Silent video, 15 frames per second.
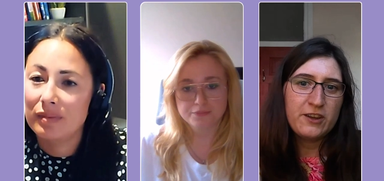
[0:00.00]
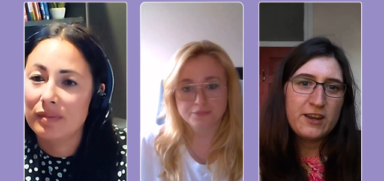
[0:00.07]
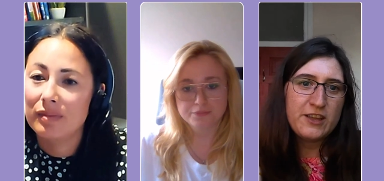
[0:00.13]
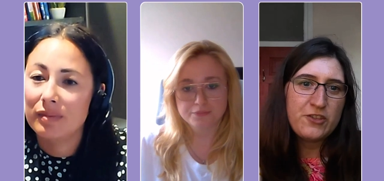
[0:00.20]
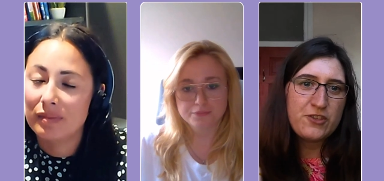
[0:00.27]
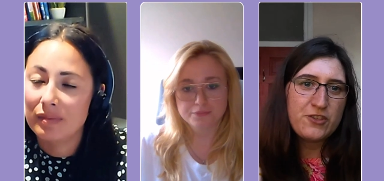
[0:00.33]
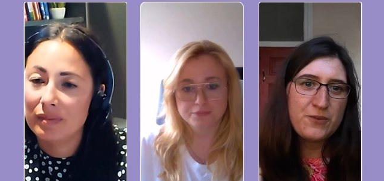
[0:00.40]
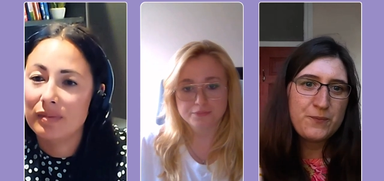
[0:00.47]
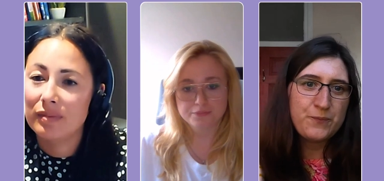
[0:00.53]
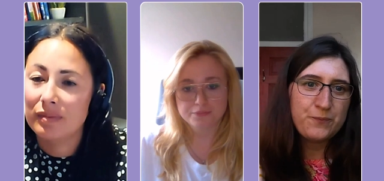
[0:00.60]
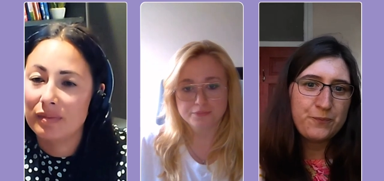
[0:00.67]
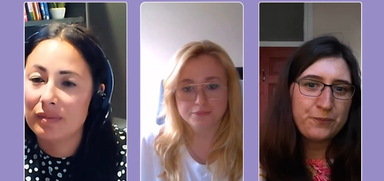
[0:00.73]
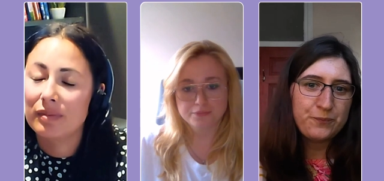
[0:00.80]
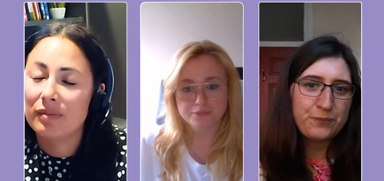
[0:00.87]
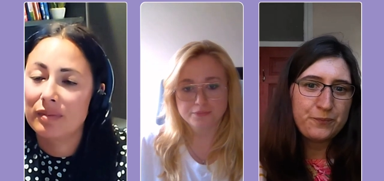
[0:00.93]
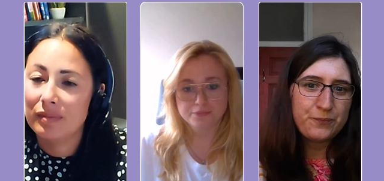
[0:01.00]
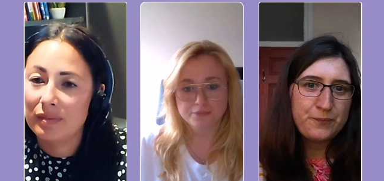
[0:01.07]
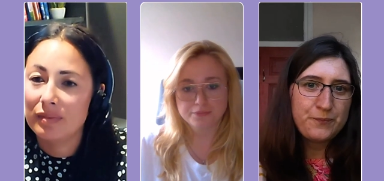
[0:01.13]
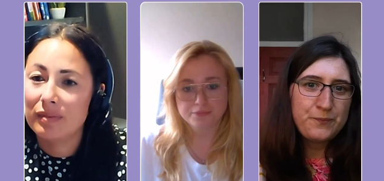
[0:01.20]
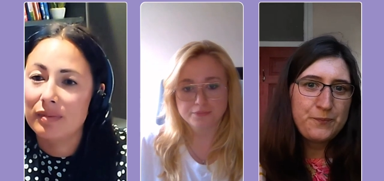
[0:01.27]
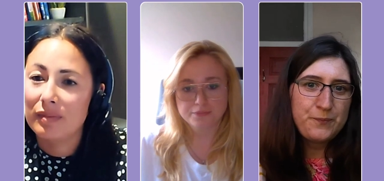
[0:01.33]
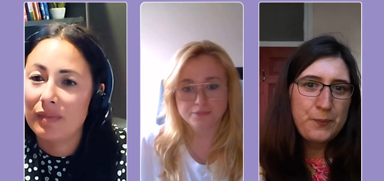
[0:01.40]
Speaker 1: and knowledge.
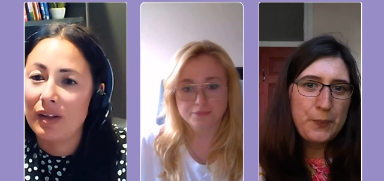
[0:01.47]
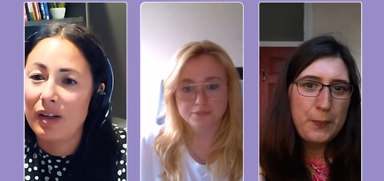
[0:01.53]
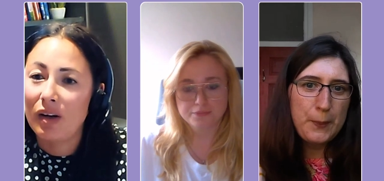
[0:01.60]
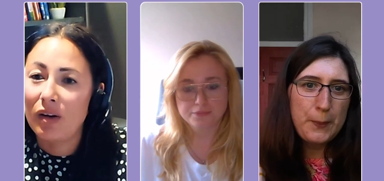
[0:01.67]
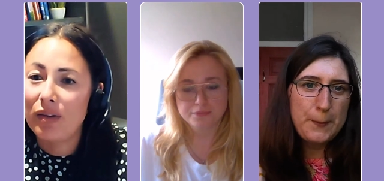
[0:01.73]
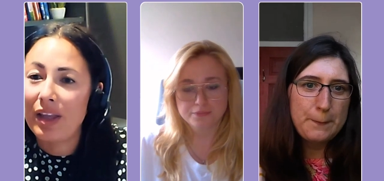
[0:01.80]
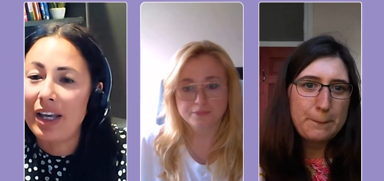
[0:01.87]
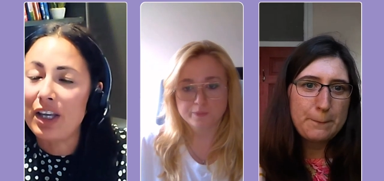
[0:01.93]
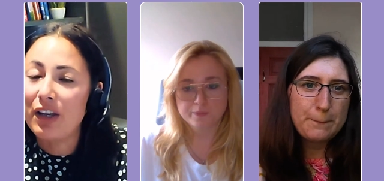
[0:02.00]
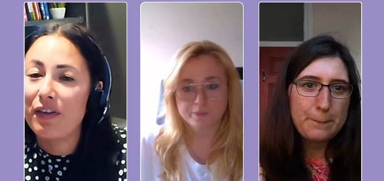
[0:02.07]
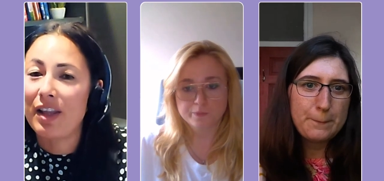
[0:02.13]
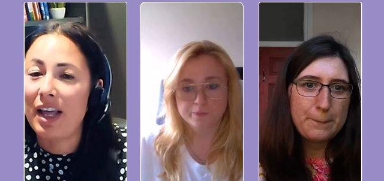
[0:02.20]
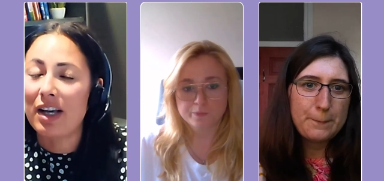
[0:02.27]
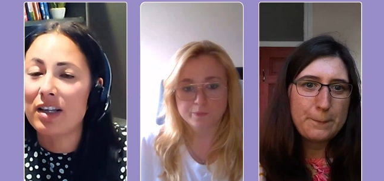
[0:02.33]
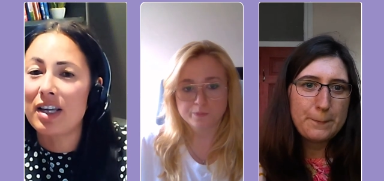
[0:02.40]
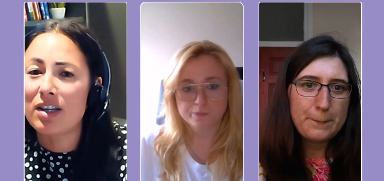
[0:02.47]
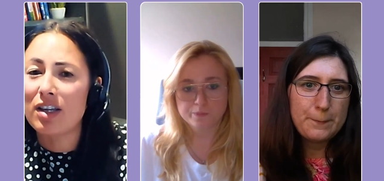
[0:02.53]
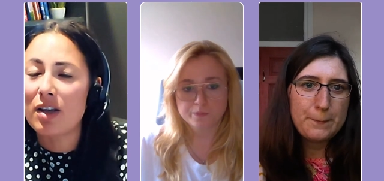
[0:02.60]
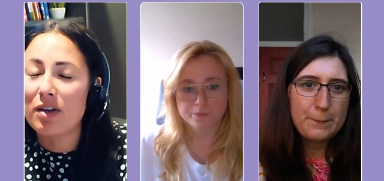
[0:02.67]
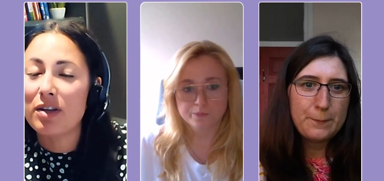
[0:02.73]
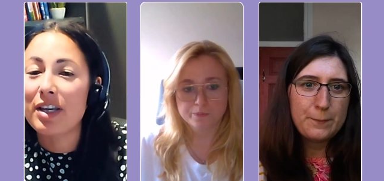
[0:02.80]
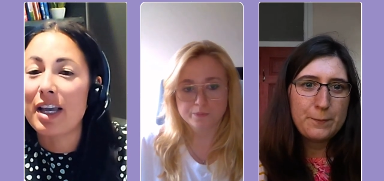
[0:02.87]
Speaker 2: Well, thank you for that.
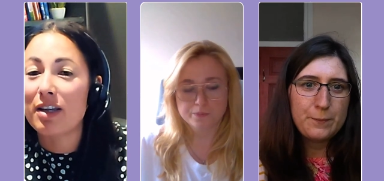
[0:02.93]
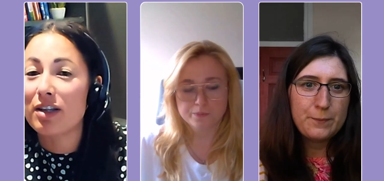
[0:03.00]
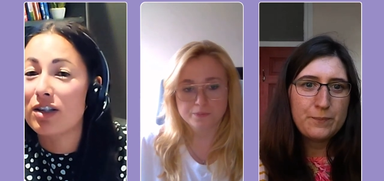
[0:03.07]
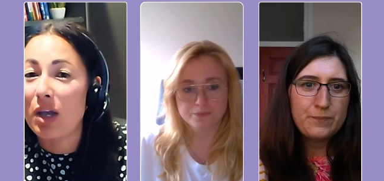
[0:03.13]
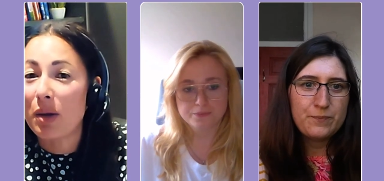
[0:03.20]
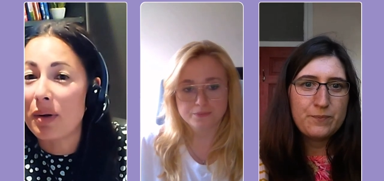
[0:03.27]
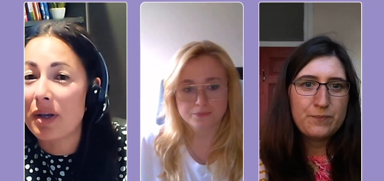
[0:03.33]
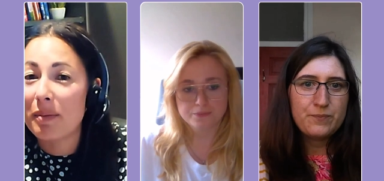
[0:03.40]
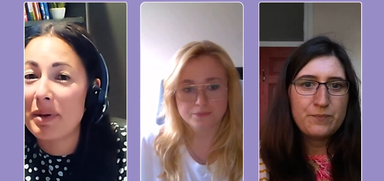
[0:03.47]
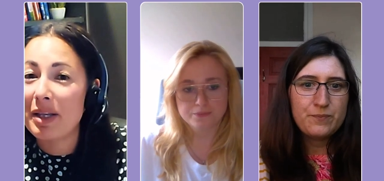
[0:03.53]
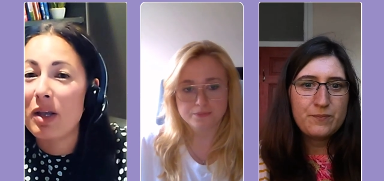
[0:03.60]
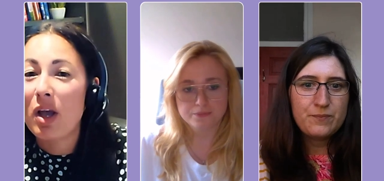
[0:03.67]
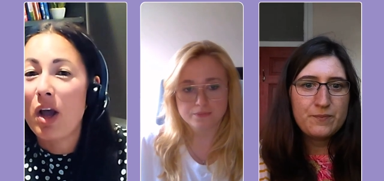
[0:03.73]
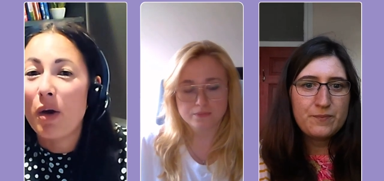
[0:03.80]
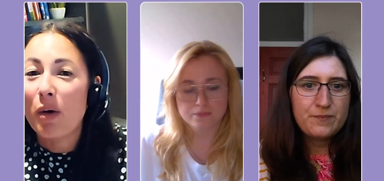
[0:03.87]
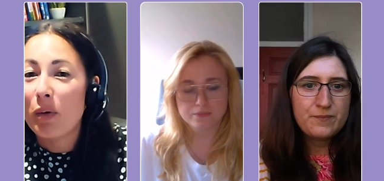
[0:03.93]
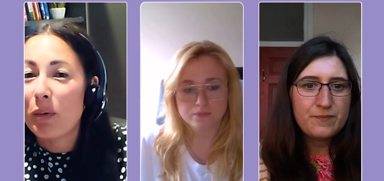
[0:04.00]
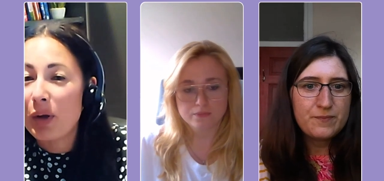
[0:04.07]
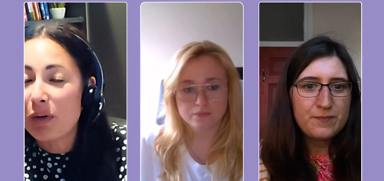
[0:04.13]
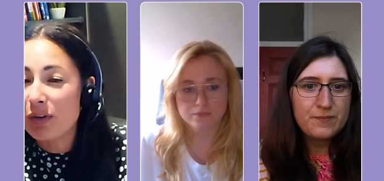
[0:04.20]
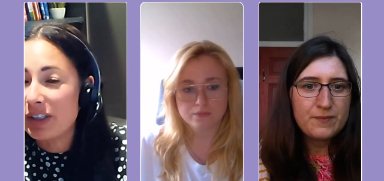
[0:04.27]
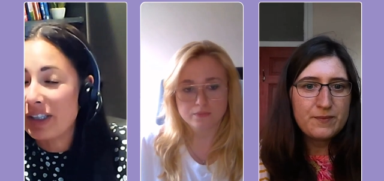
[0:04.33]
Because that's, it's so, I mean,
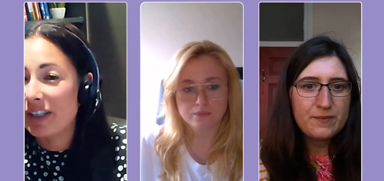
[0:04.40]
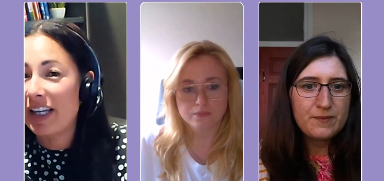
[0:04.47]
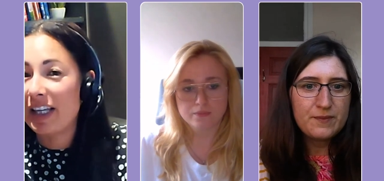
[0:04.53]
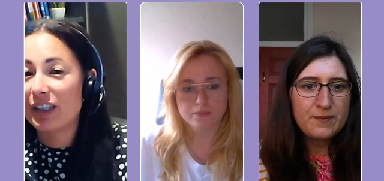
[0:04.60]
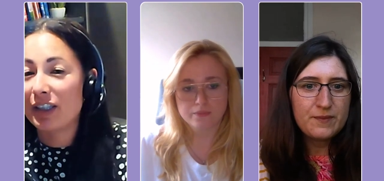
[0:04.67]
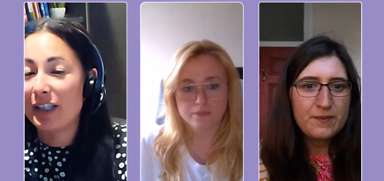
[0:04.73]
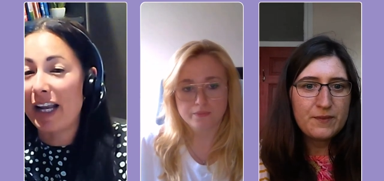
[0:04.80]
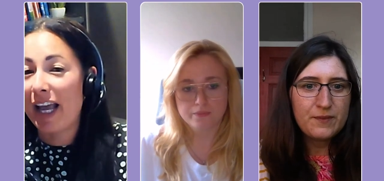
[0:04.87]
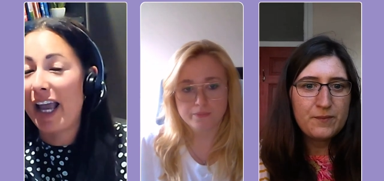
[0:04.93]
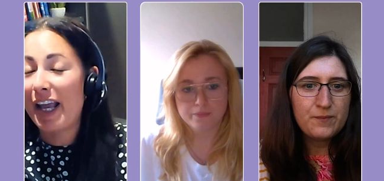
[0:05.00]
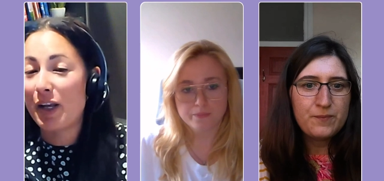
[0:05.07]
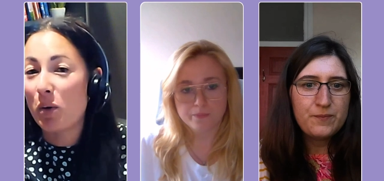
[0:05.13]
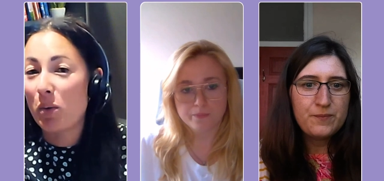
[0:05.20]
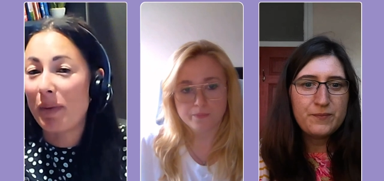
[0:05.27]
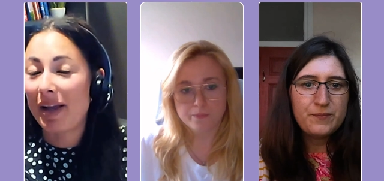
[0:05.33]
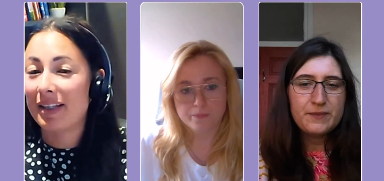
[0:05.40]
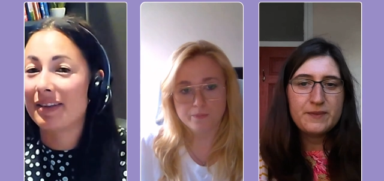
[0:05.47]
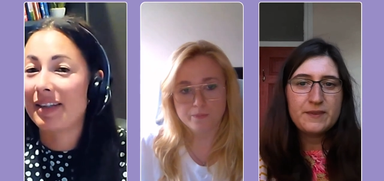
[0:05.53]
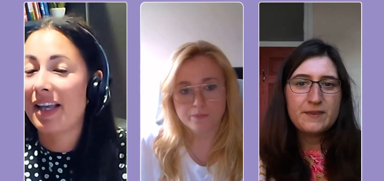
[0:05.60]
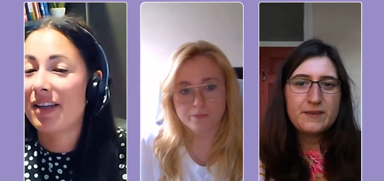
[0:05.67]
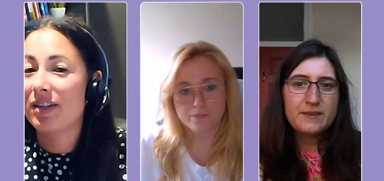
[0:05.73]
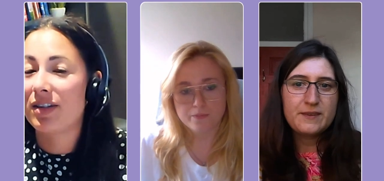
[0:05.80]
we obviously think, you know, head, it all
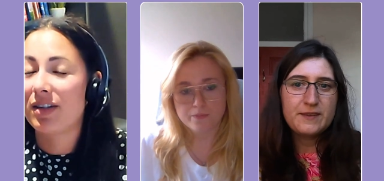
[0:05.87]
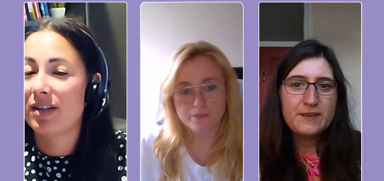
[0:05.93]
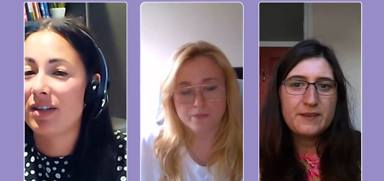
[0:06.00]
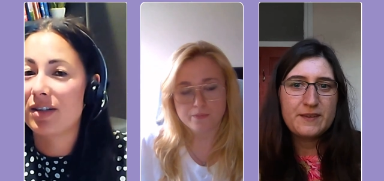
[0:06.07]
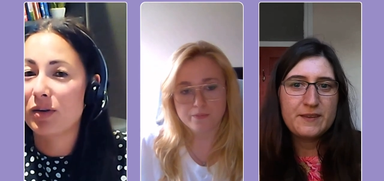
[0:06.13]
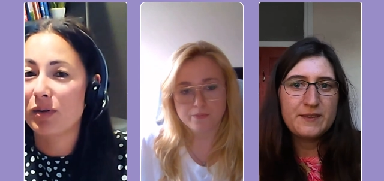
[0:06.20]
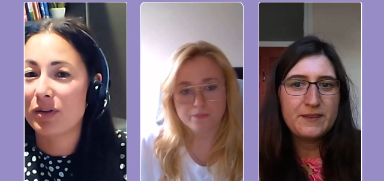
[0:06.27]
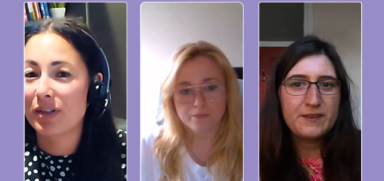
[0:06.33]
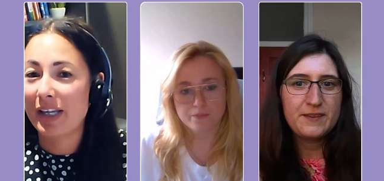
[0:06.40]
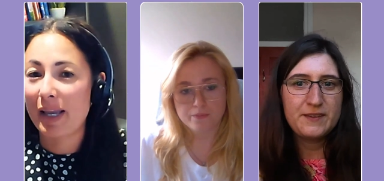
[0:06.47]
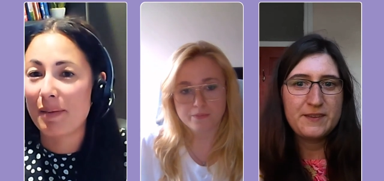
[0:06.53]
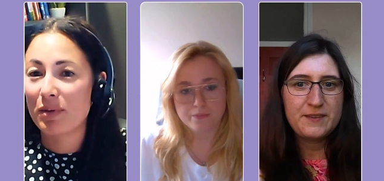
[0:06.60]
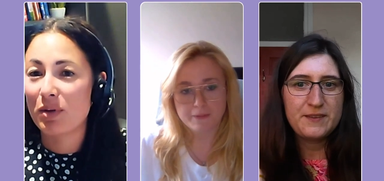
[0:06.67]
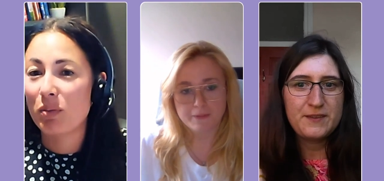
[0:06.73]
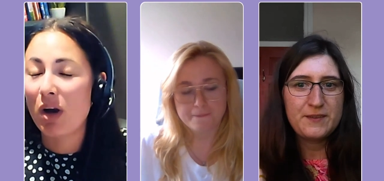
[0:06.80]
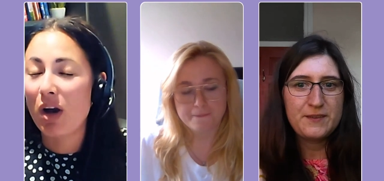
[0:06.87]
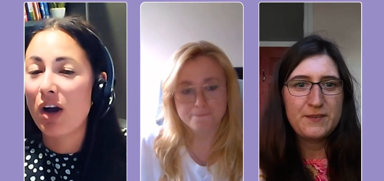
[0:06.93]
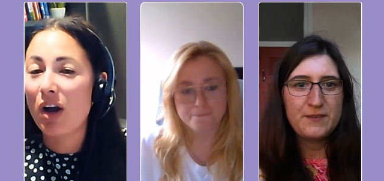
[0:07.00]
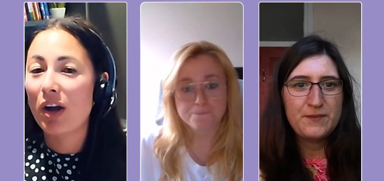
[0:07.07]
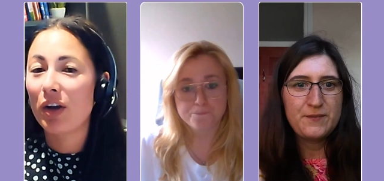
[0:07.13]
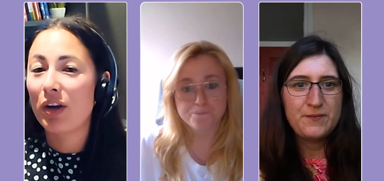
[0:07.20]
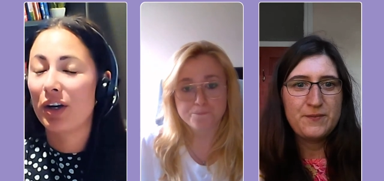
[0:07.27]
makes sense, the sort of schemes of
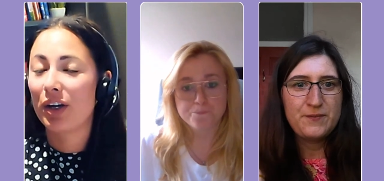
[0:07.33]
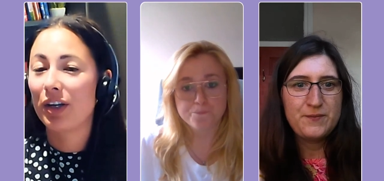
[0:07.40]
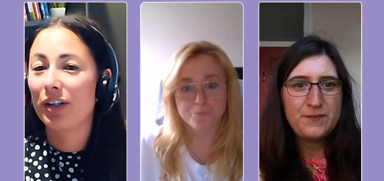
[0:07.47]
work